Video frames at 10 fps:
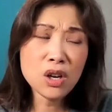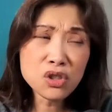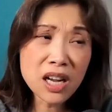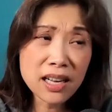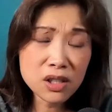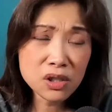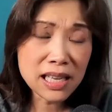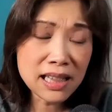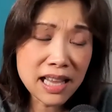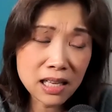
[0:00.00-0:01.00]
know, Chet, you
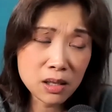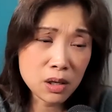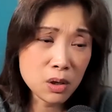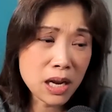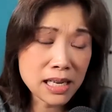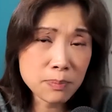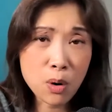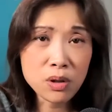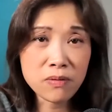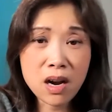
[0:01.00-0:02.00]
said that you guys
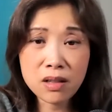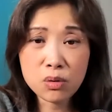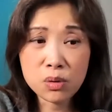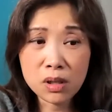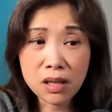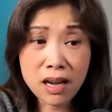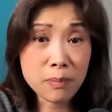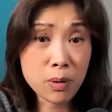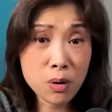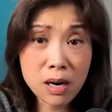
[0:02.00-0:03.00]
both have gone through a lot of
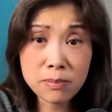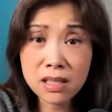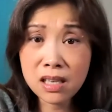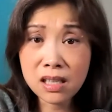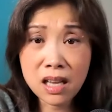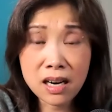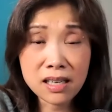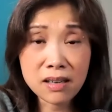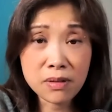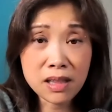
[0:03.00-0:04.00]
programs and done a lot of
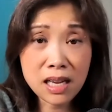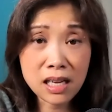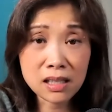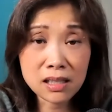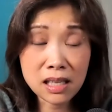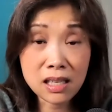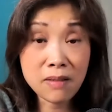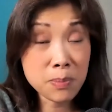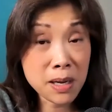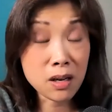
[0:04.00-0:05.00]
different things and
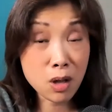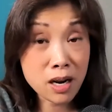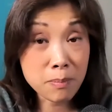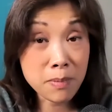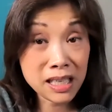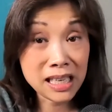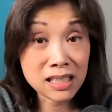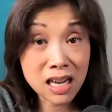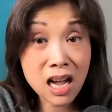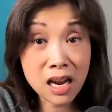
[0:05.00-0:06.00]
have spent a lot of money and
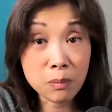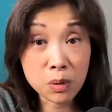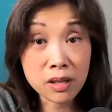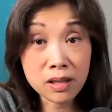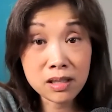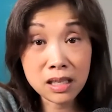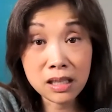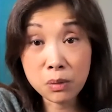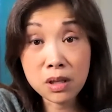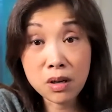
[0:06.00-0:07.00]
time with
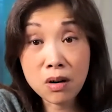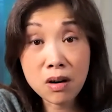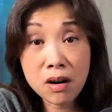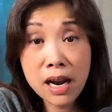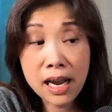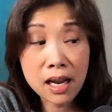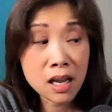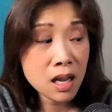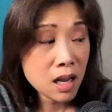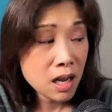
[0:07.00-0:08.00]
dealing with your RRA.
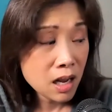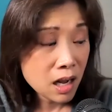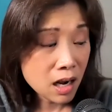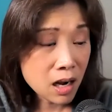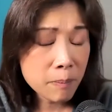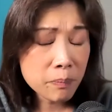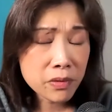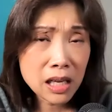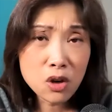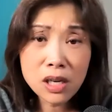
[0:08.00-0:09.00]
Um,
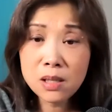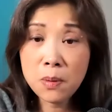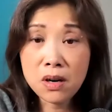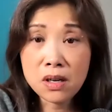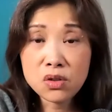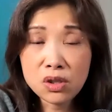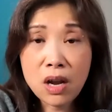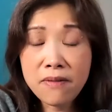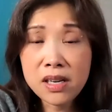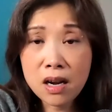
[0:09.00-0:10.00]
in your experience, just
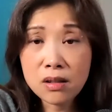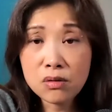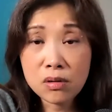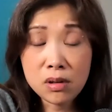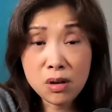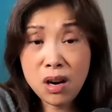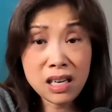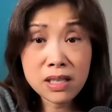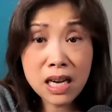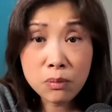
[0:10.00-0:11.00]
having gone through, you're not
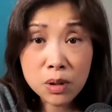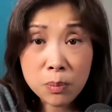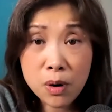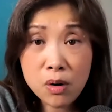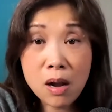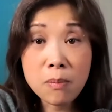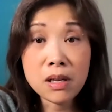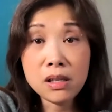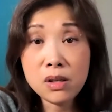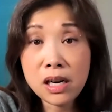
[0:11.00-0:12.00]
even done with the program,
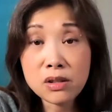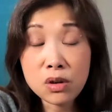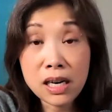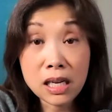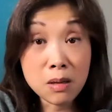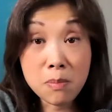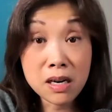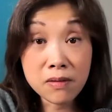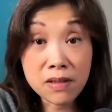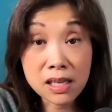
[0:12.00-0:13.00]
but and you guys are kind of in the
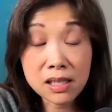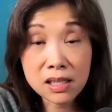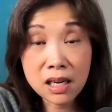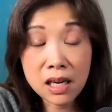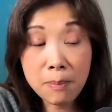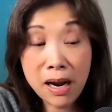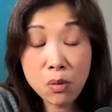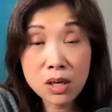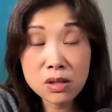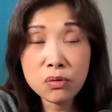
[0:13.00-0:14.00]
middle of this. My
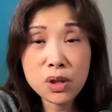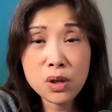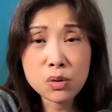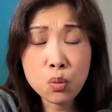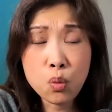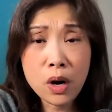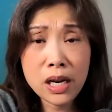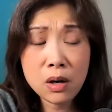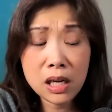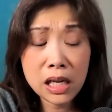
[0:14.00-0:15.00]
question for you is,
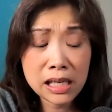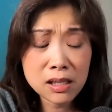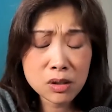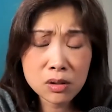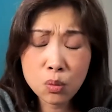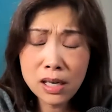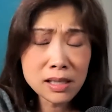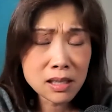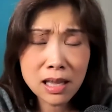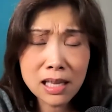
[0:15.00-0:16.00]
what is what
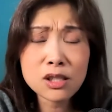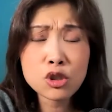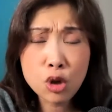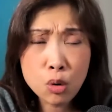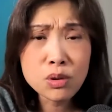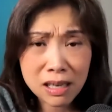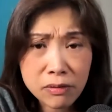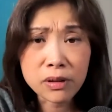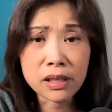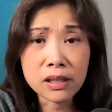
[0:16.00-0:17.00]
is it that's so
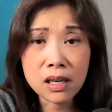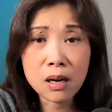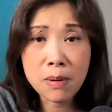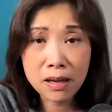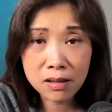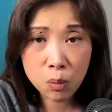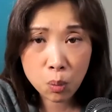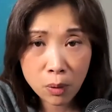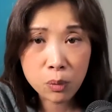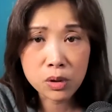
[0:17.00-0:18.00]
different about
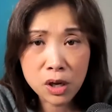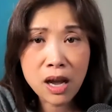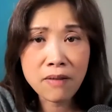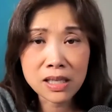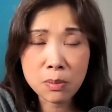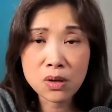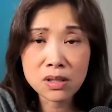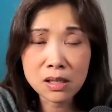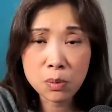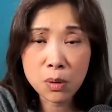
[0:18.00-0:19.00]
what you have experienced
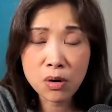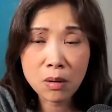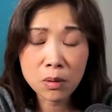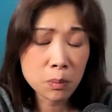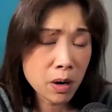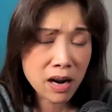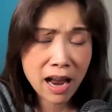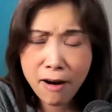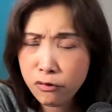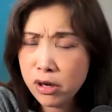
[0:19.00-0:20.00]
in this program compared to
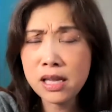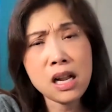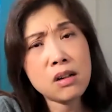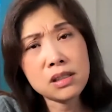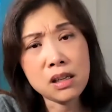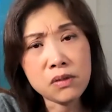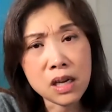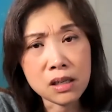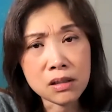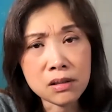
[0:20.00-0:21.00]
everything else that you've
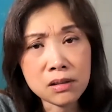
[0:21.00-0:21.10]
done?